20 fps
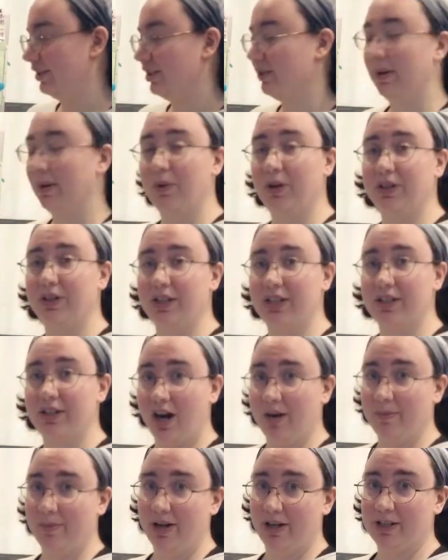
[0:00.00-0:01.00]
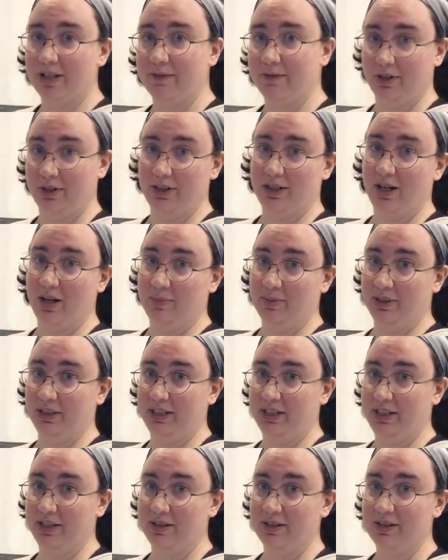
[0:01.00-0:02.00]
So I worked at Starbucks for a couple
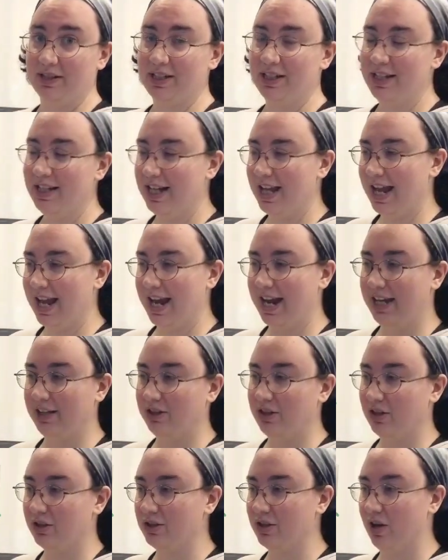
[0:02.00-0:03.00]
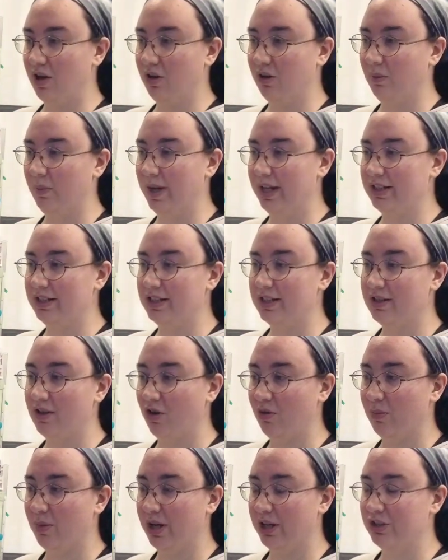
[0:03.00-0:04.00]
of years, and there's always
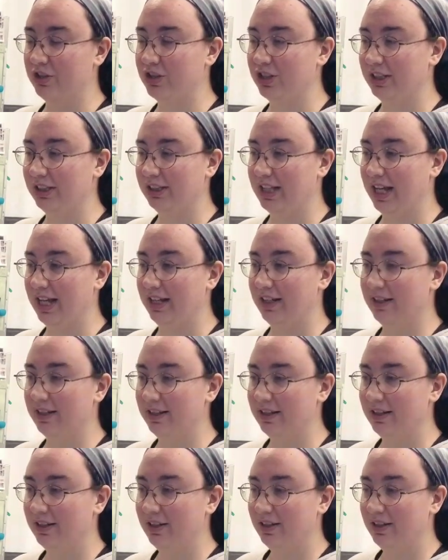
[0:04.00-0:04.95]
so much like